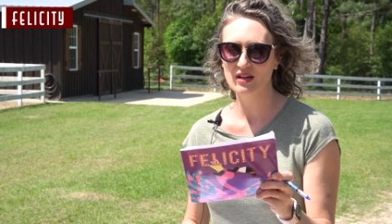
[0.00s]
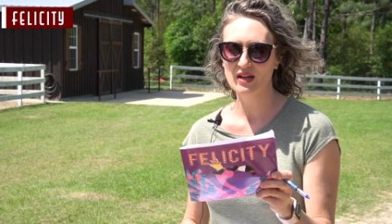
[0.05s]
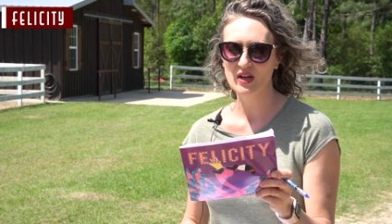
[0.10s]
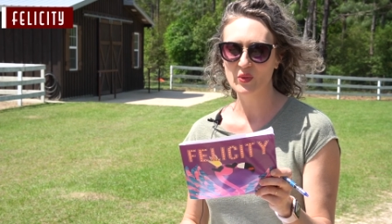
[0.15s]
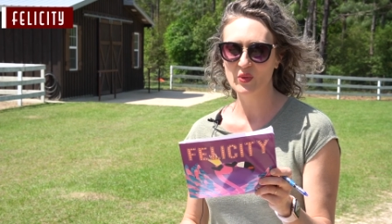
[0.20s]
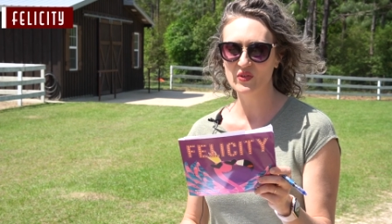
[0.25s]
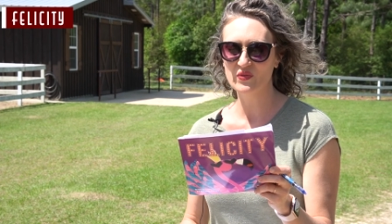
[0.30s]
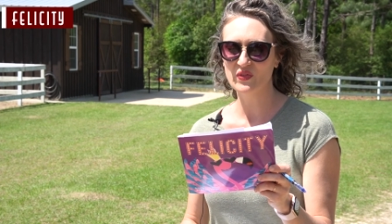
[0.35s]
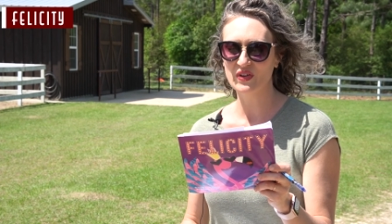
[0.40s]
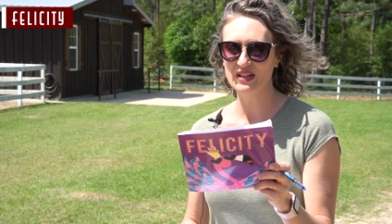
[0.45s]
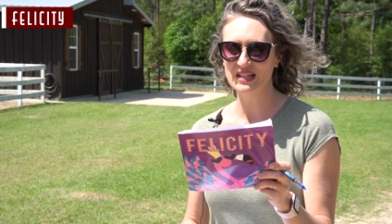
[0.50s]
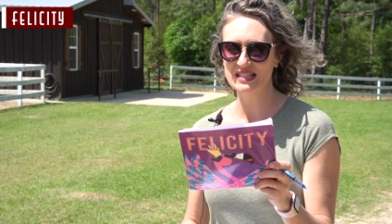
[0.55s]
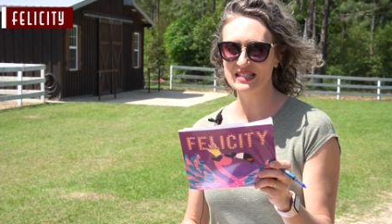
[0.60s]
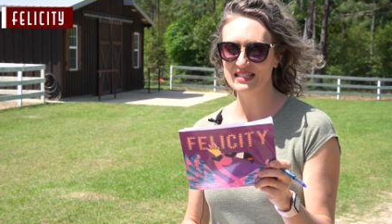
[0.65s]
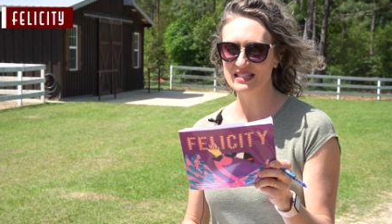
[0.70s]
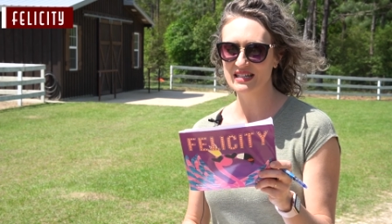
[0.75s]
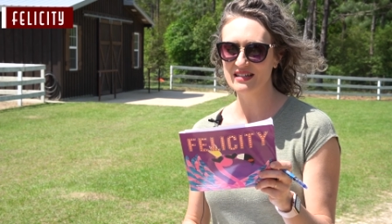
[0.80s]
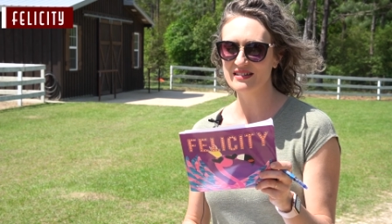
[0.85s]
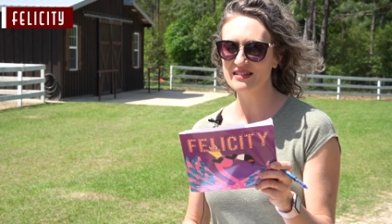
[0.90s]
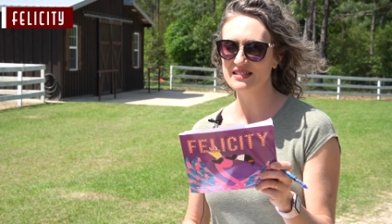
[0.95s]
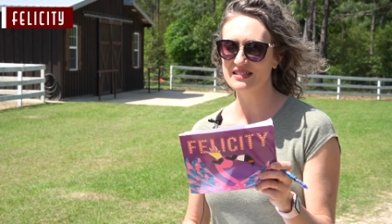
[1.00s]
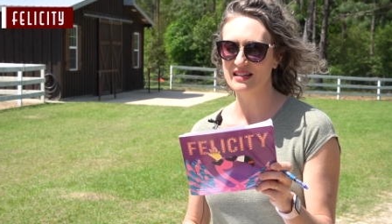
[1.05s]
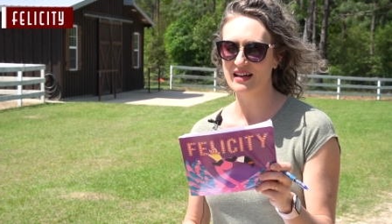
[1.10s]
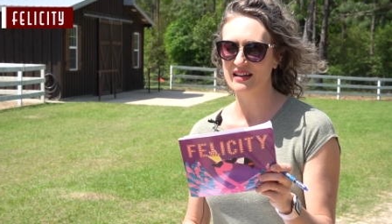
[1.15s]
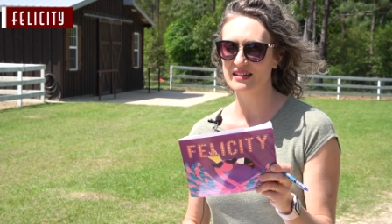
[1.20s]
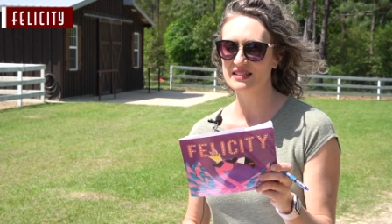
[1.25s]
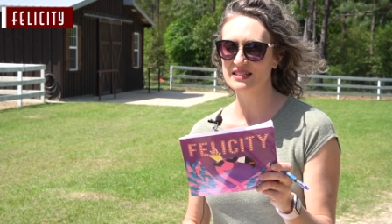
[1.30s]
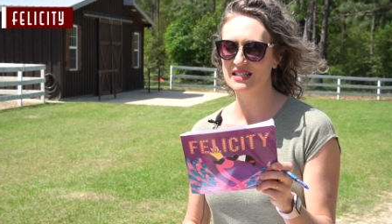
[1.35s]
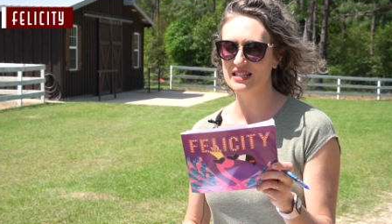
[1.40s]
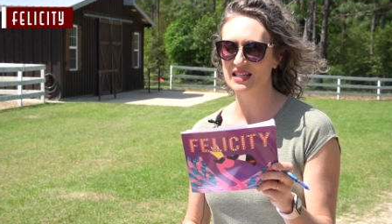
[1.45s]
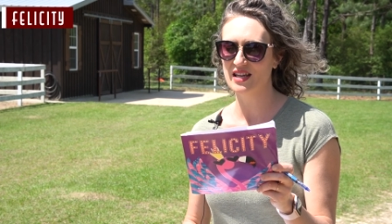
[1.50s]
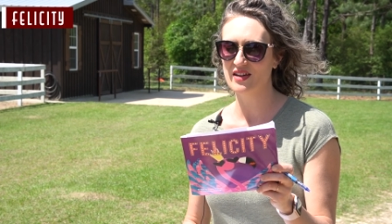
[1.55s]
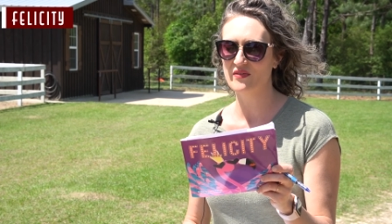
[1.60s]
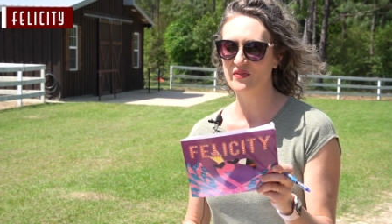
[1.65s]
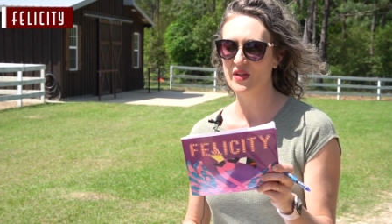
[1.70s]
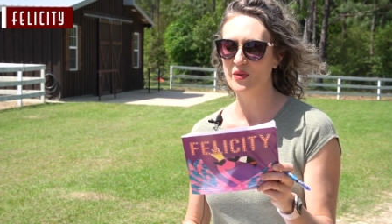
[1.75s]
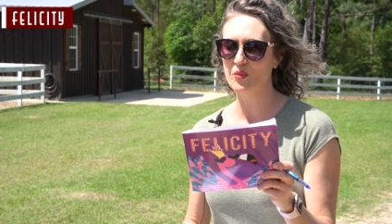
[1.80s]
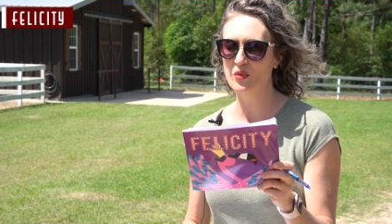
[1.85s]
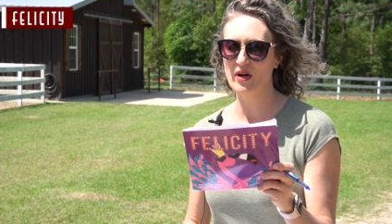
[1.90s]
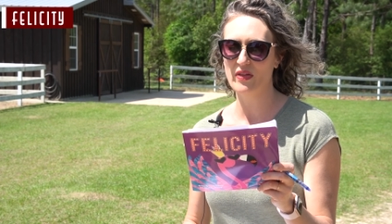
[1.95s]
When Felicity decides to give
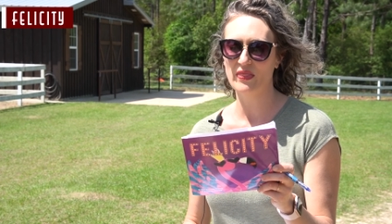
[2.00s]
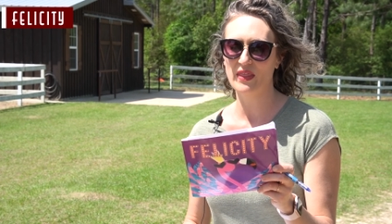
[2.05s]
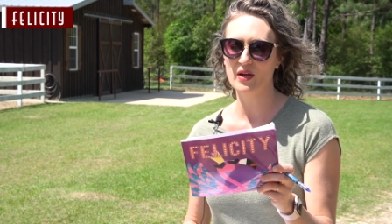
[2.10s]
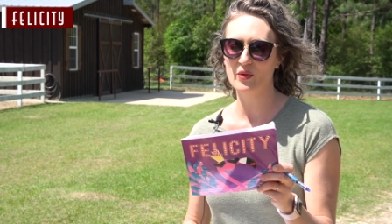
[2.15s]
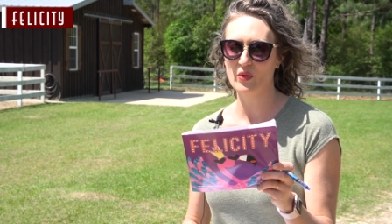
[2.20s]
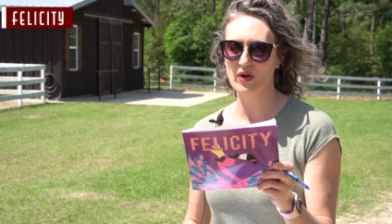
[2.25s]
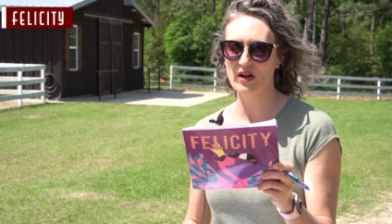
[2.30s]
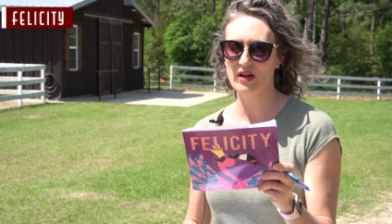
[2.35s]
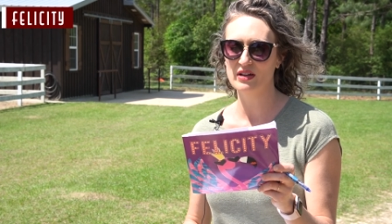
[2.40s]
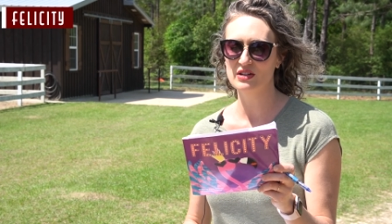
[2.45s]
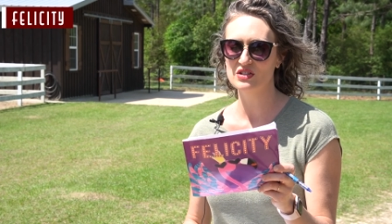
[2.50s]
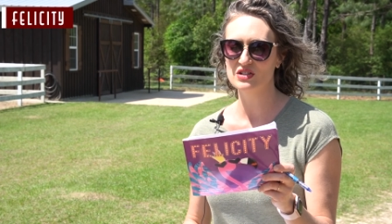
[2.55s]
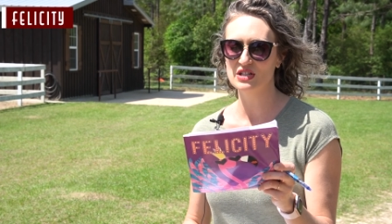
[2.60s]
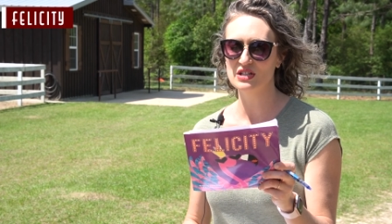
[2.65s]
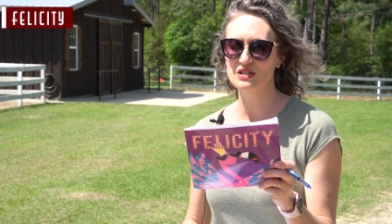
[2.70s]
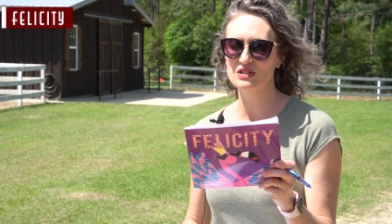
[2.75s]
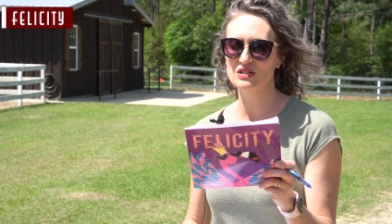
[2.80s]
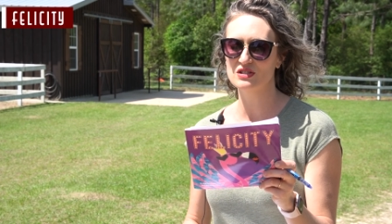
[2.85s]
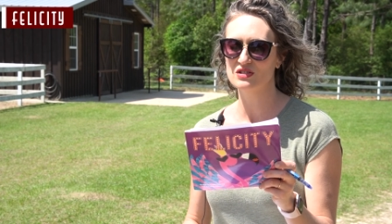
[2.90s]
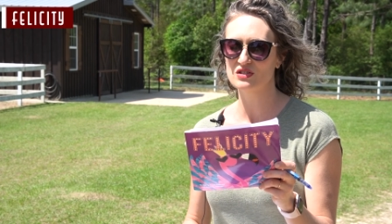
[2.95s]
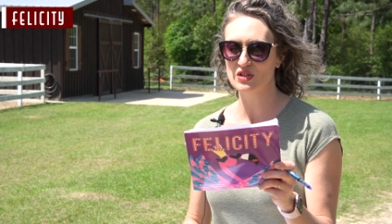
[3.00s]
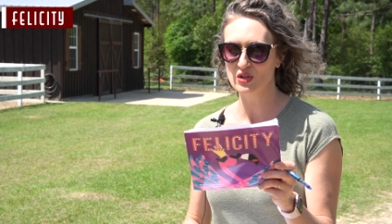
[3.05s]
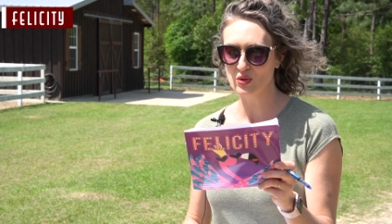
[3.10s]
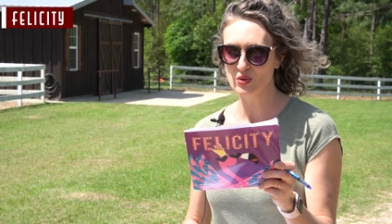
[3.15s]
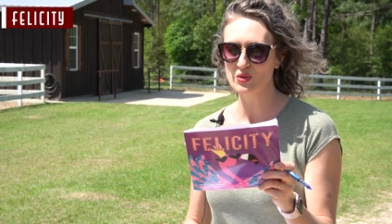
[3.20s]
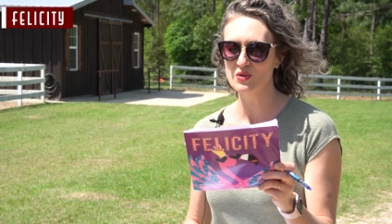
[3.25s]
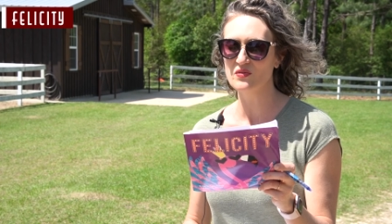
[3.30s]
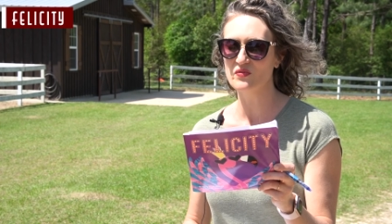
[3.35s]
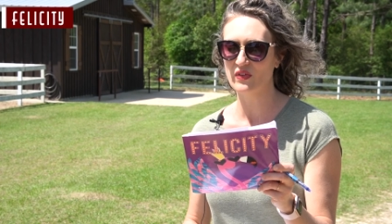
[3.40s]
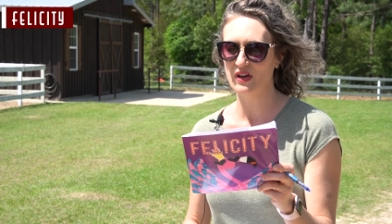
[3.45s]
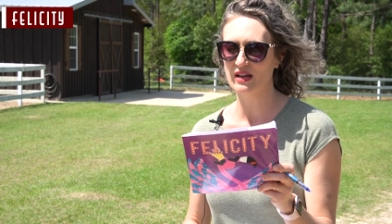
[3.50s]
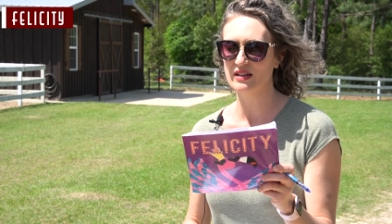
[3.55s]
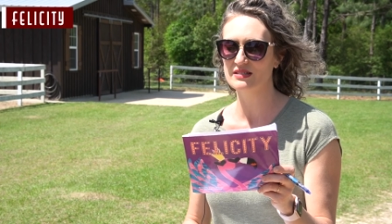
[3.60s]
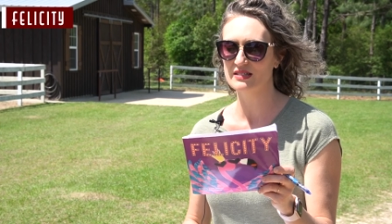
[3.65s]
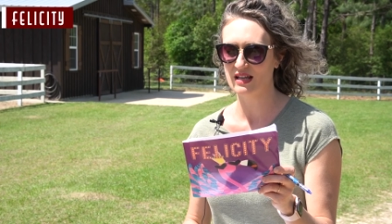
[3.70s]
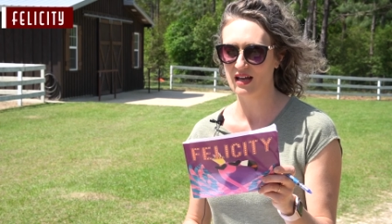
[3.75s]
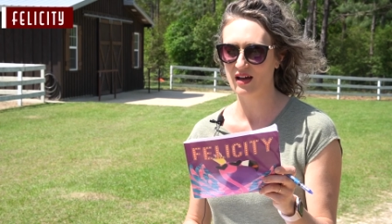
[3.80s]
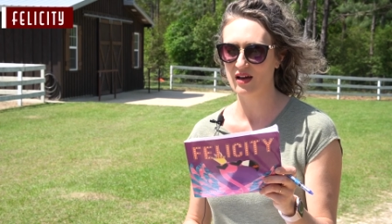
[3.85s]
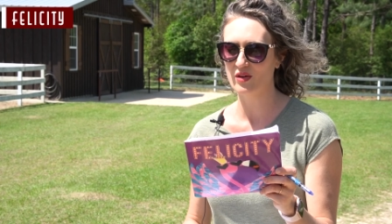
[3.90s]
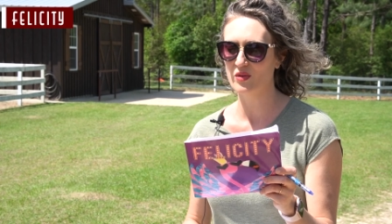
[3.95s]
them what they want, she soon finds
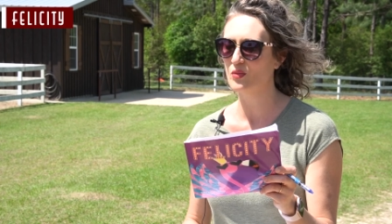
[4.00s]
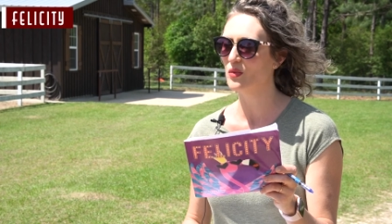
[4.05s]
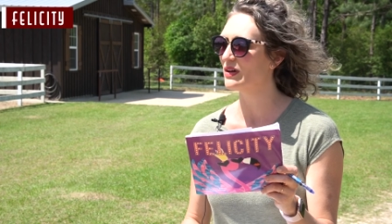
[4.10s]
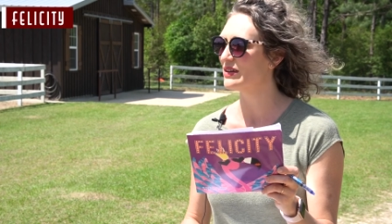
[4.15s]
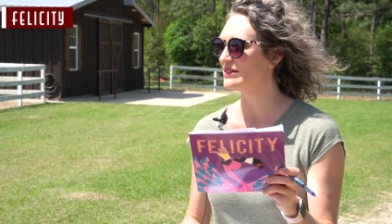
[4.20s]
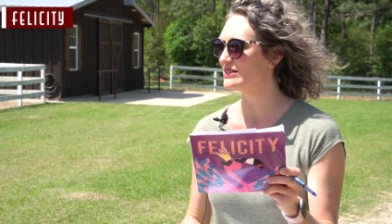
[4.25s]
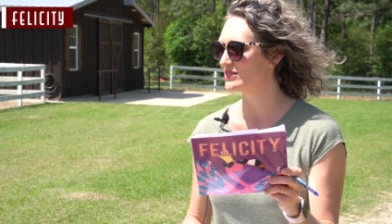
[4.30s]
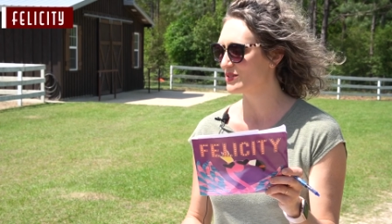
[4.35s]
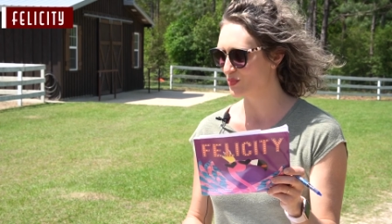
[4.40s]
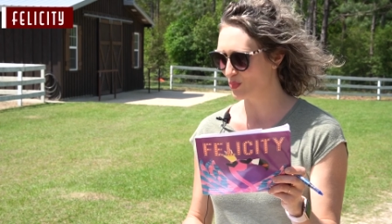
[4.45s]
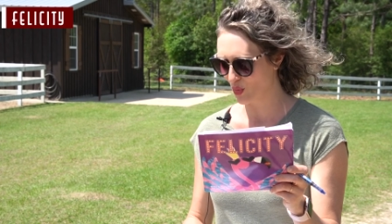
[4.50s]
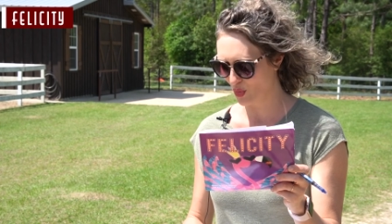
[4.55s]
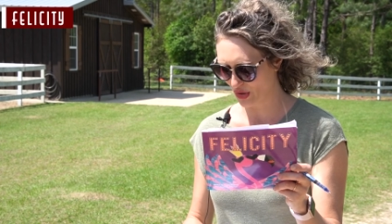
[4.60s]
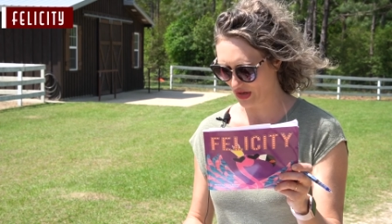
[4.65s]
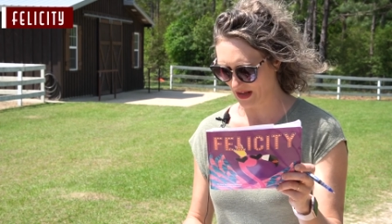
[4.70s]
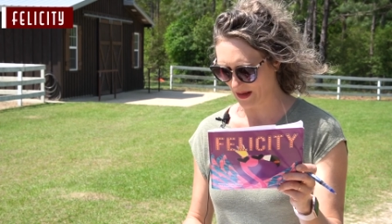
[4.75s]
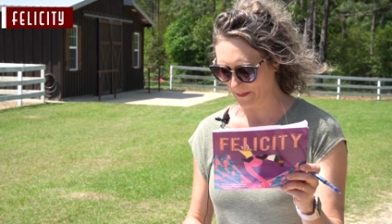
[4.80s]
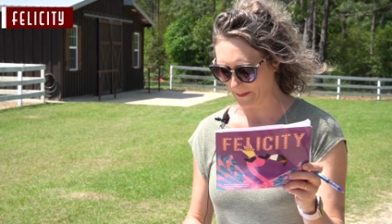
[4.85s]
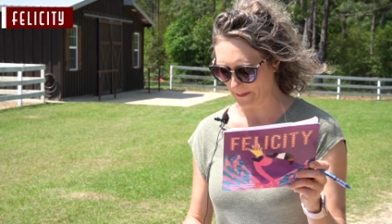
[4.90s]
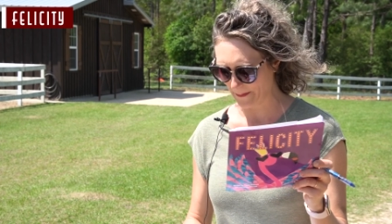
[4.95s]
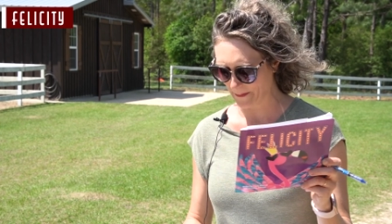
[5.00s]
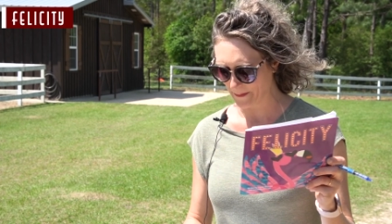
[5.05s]
out what is important.